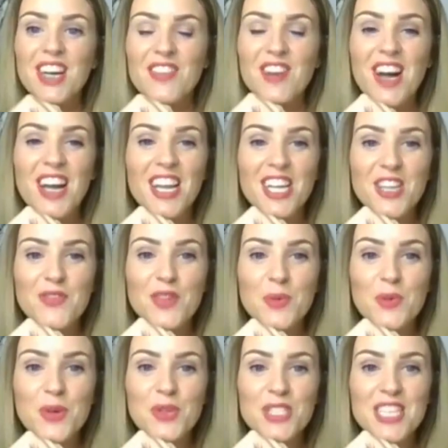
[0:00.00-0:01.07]
Right, love
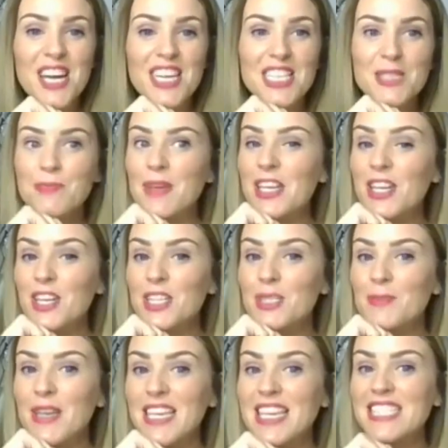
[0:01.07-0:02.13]
you all, darlings. Big
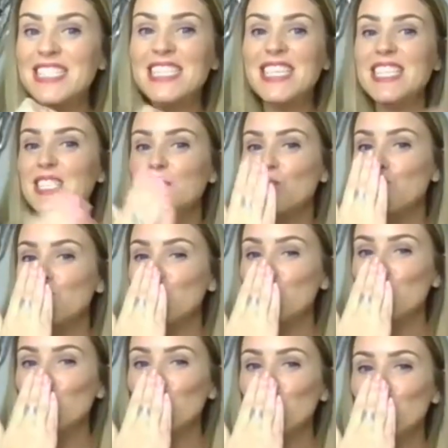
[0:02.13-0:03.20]
hugs, big kisses.
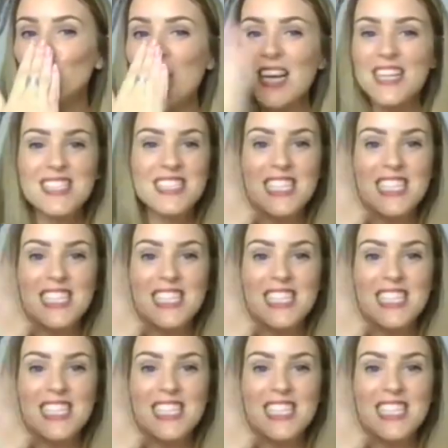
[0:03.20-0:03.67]
Mwah.